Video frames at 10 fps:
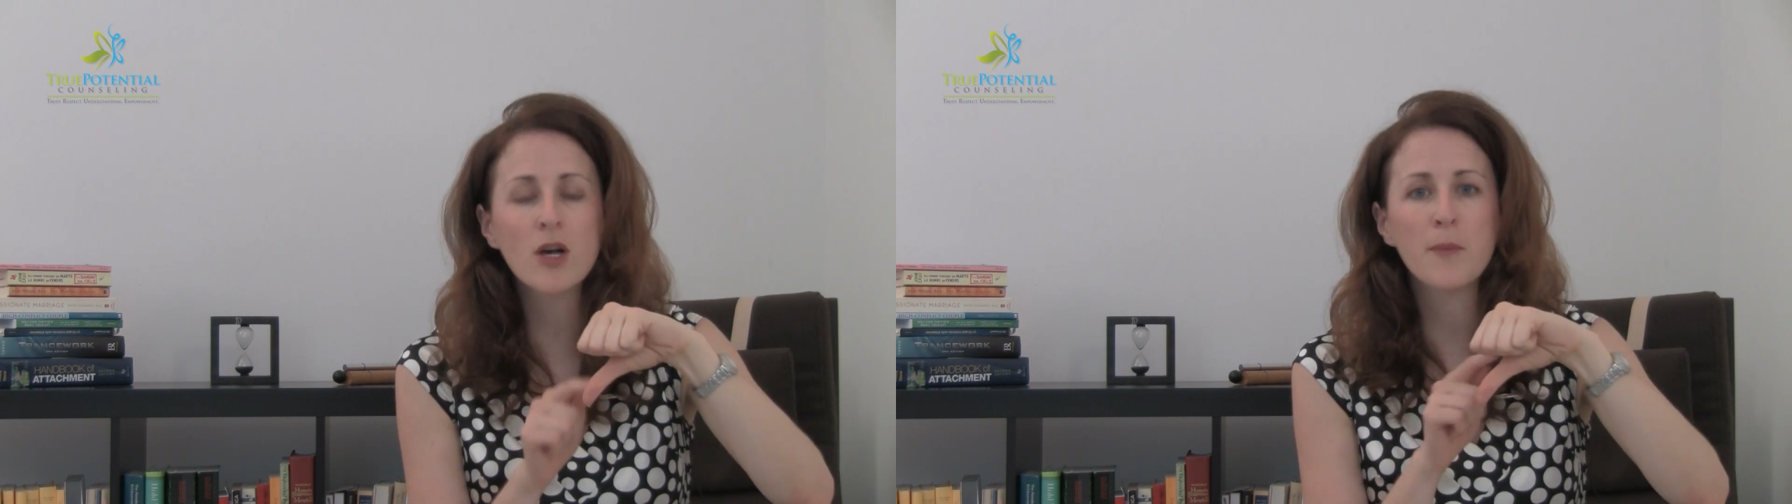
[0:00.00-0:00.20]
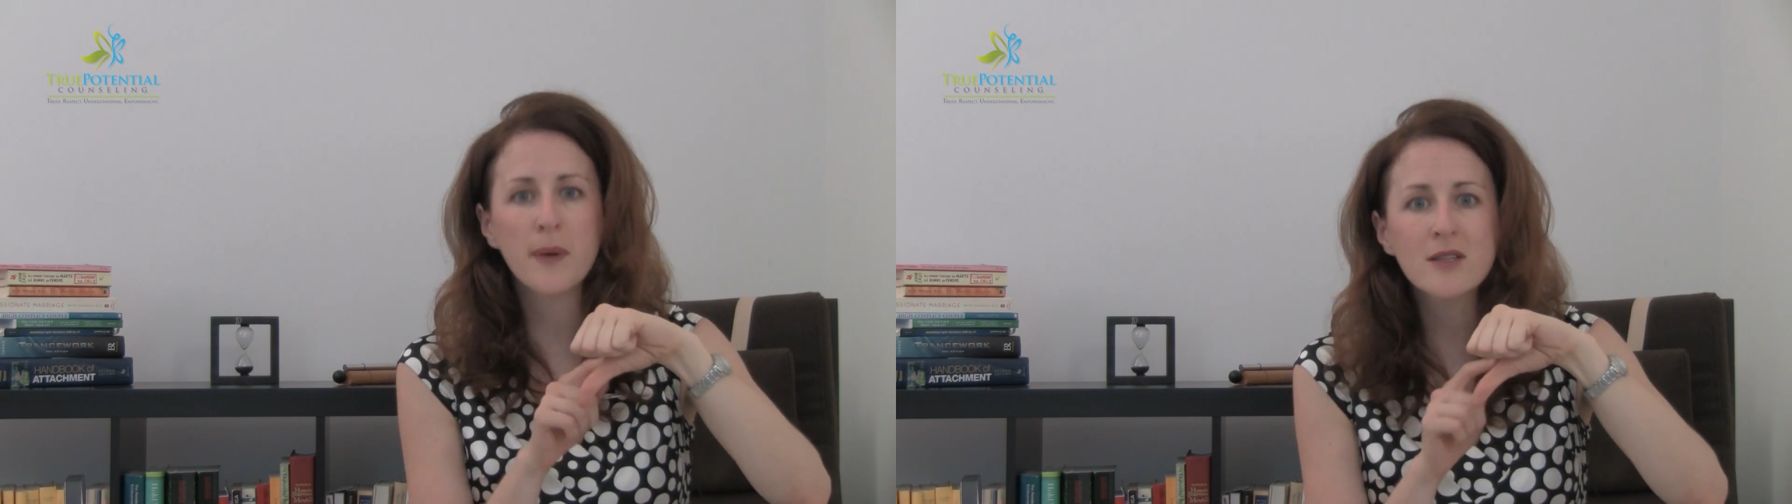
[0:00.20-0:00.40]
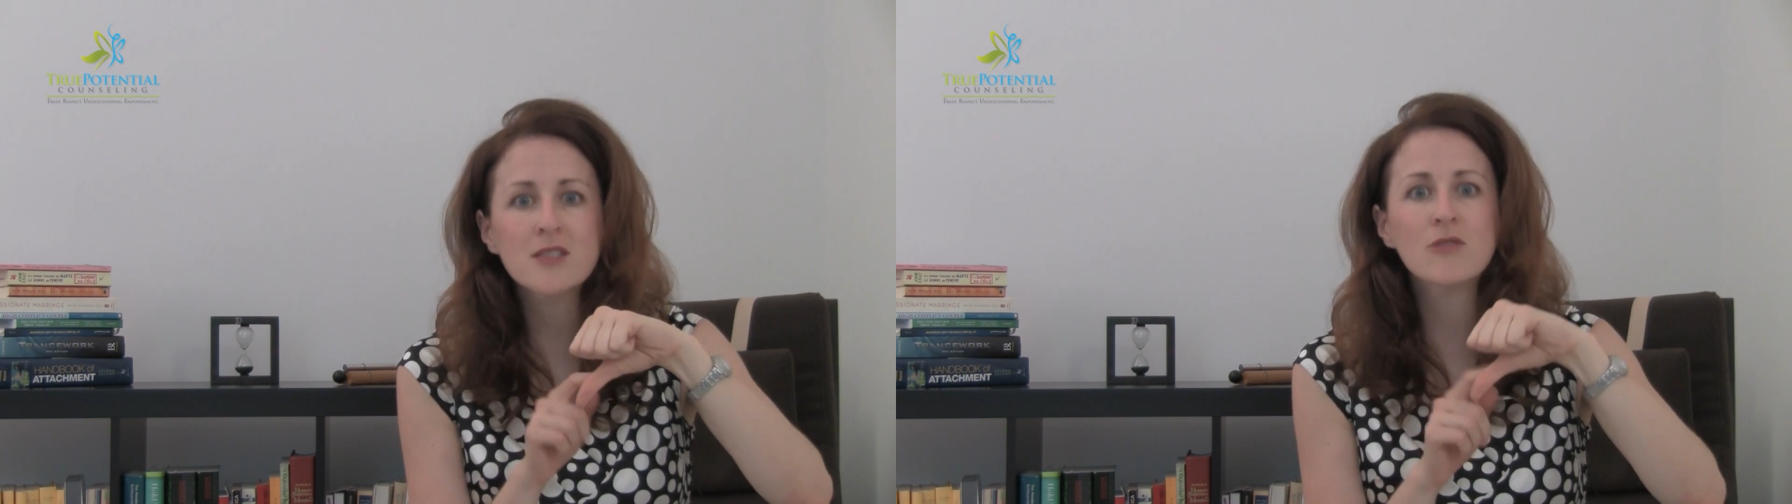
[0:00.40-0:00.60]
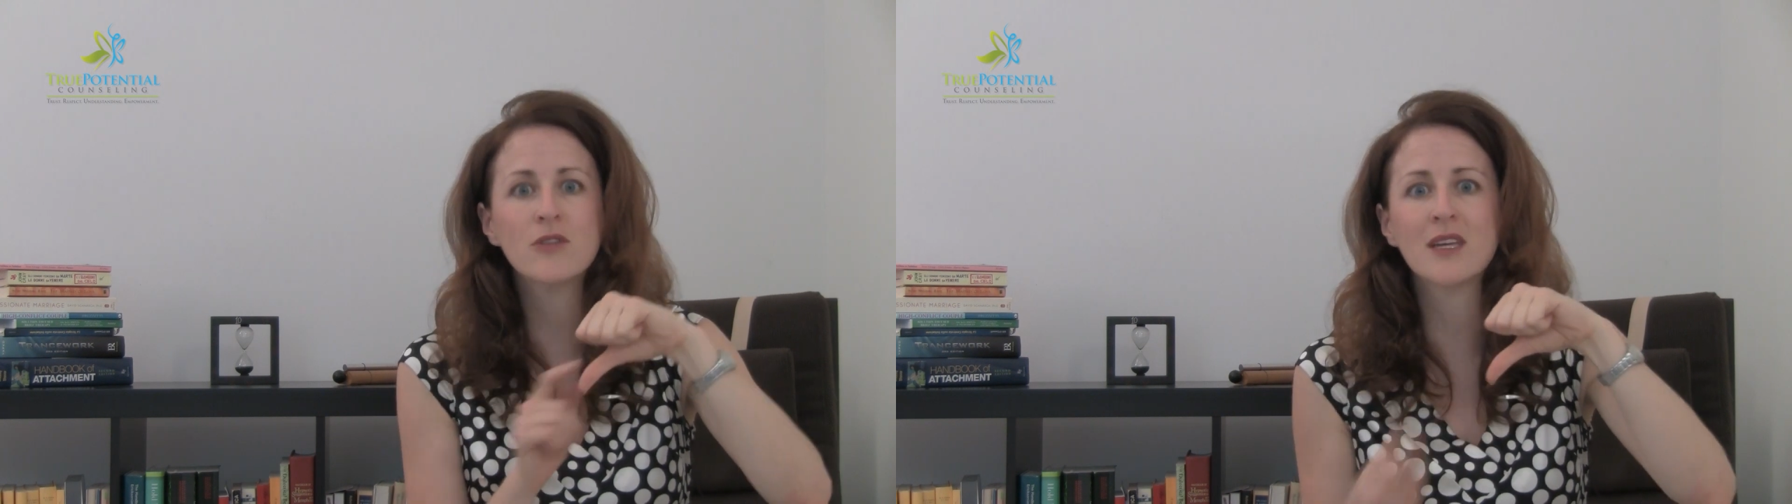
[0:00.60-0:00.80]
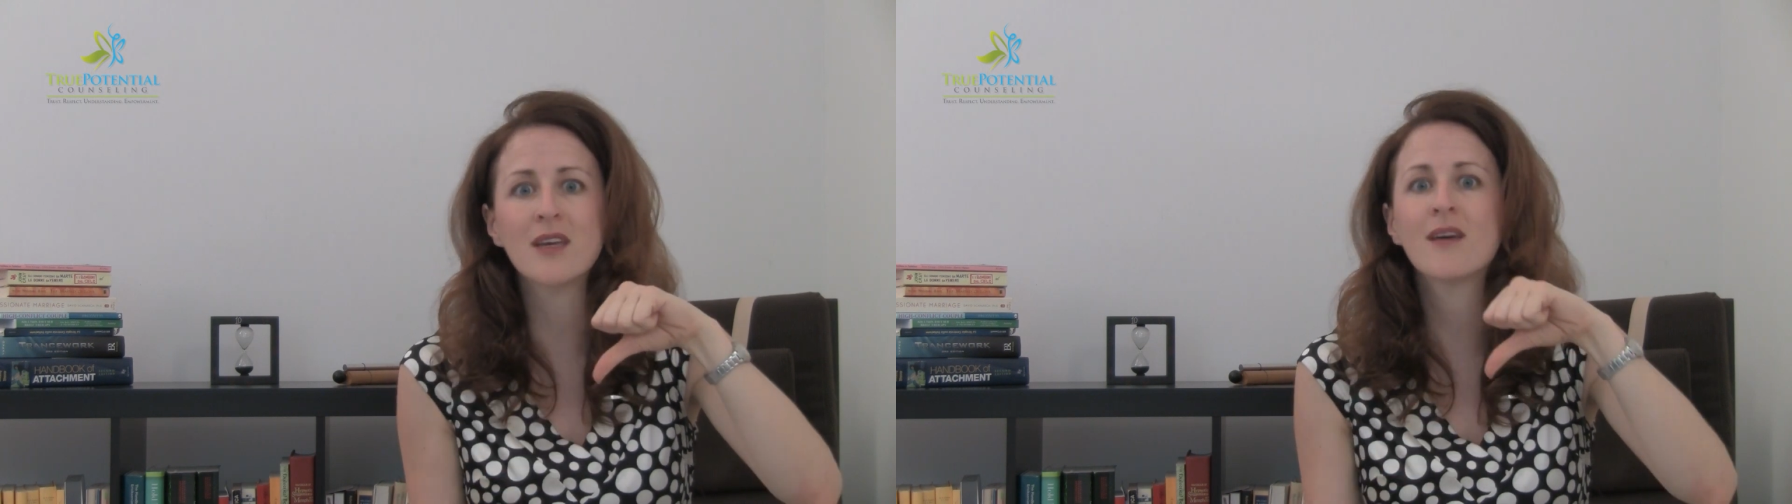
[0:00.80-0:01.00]

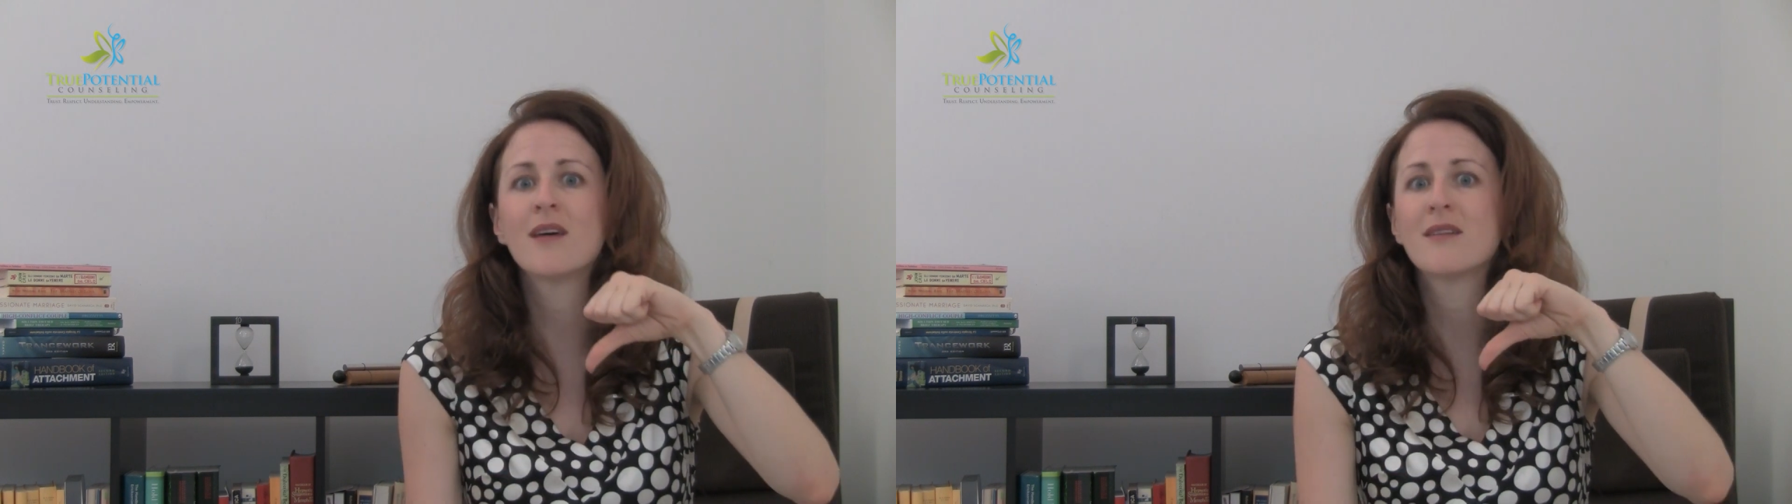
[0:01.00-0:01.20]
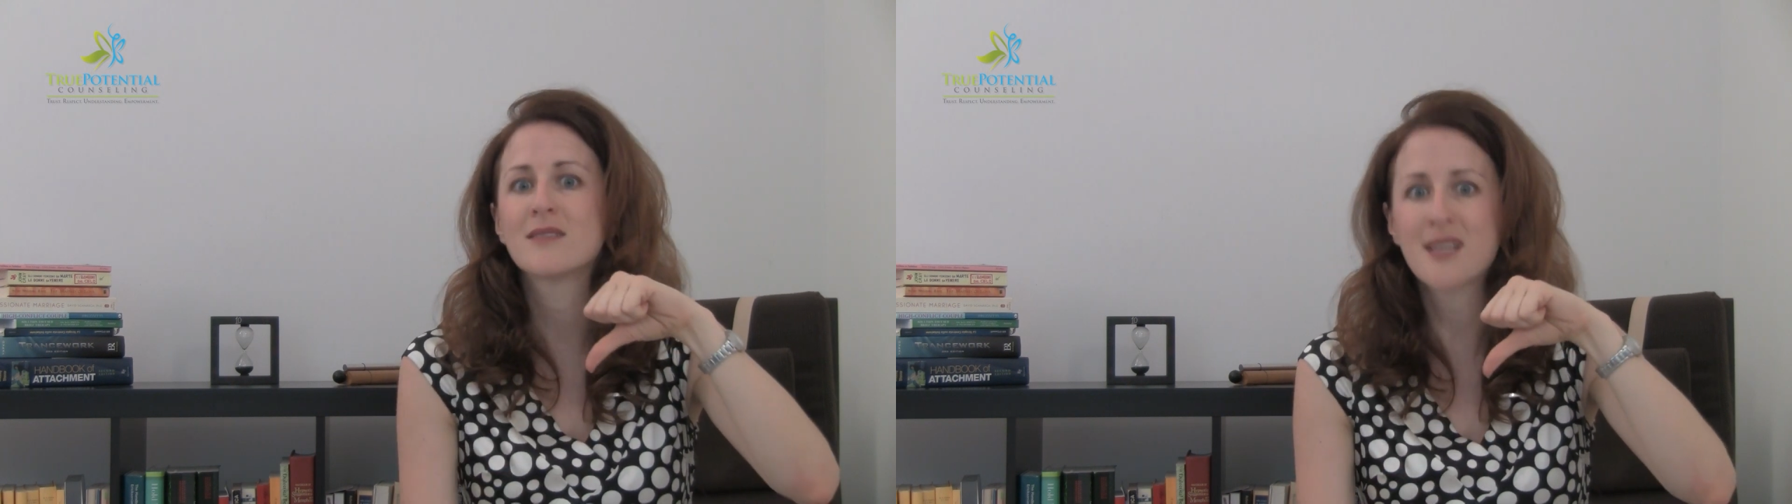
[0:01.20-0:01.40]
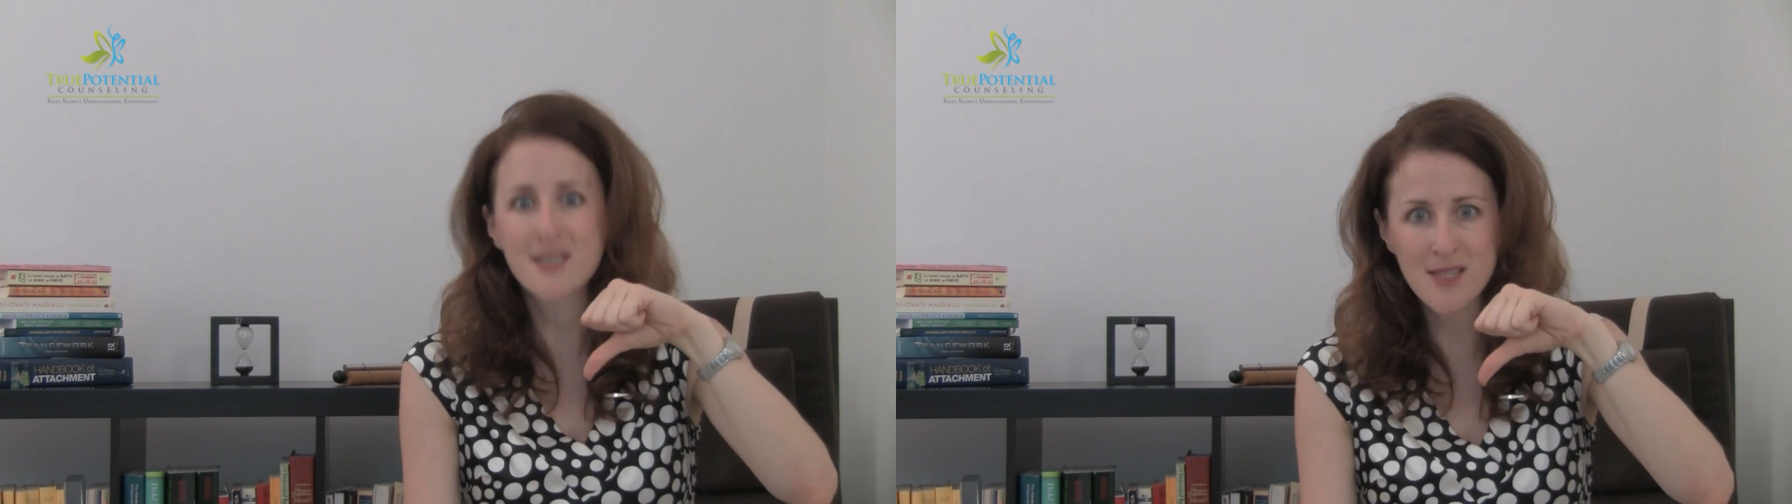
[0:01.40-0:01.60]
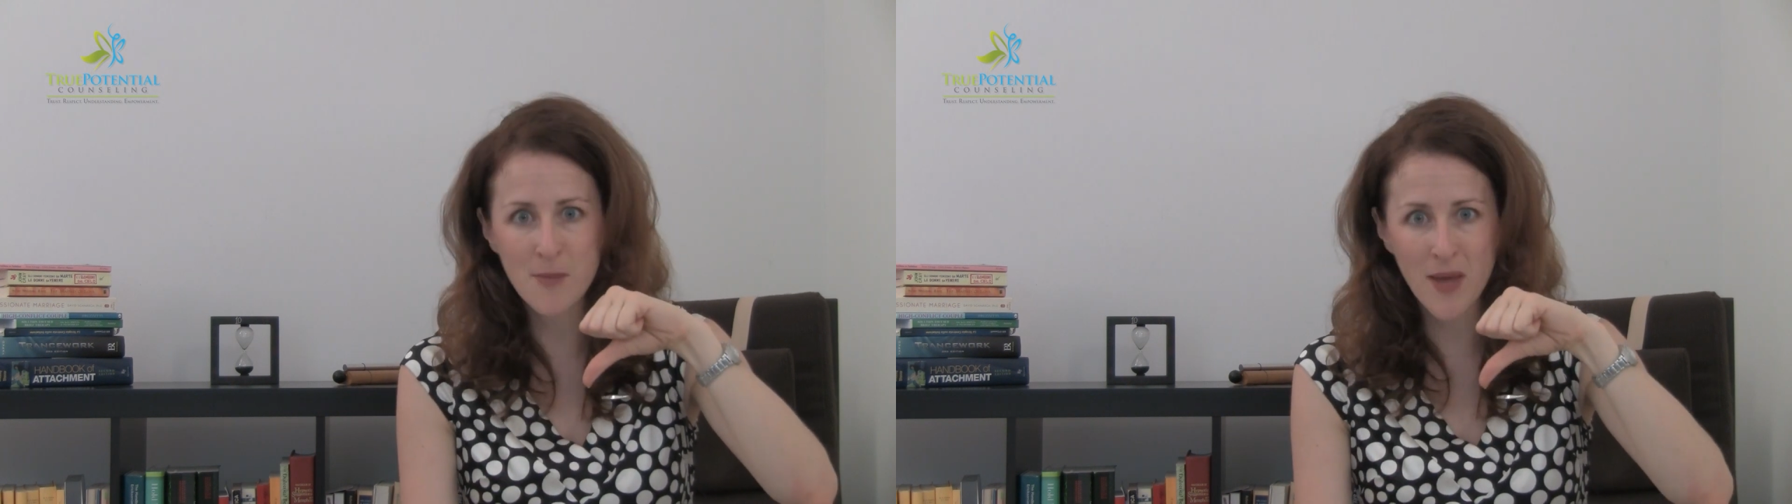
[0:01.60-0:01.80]
compulsively does the